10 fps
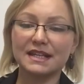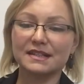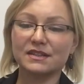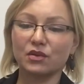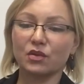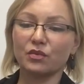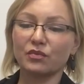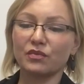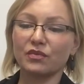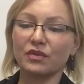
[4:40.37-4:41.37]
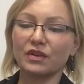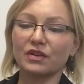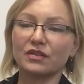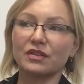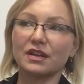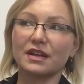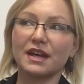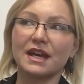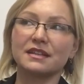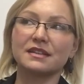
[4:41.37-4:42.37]
So,
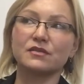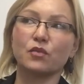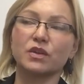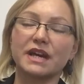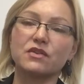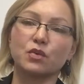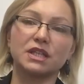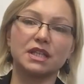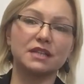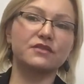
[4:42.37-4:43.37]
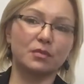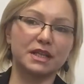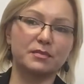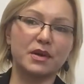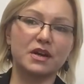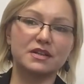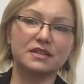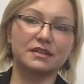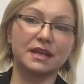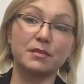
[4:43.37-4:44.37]
and whatever we need from that
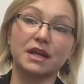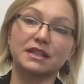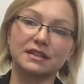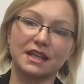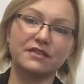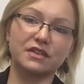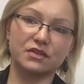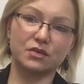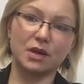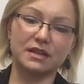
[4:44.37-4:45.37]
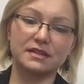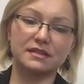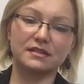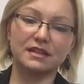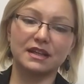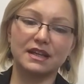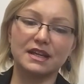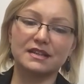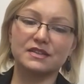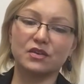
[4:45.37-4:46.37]
person, they might not give it to us.
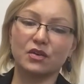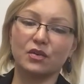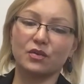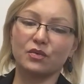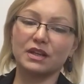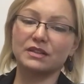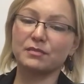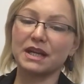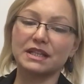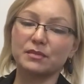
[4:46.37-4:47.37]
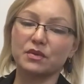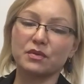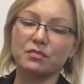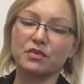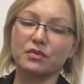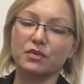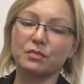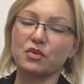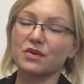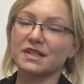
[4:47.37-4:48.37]
So it might not be
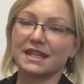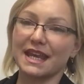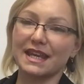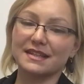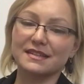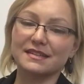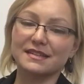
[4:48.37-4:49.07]
reciprocated.